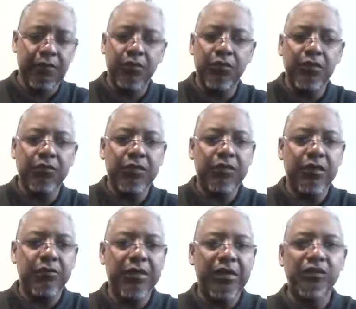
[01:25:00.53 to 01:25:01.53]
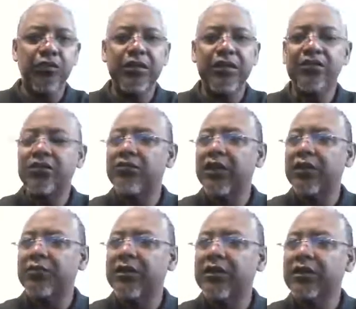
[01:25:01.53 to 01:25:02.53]
What we're talking about doing is
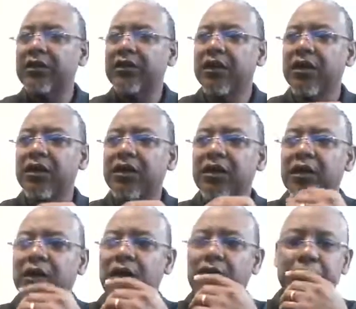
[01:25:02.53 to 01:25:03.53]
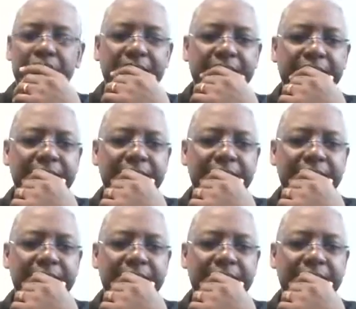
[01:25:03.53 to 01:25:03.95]
developing a plan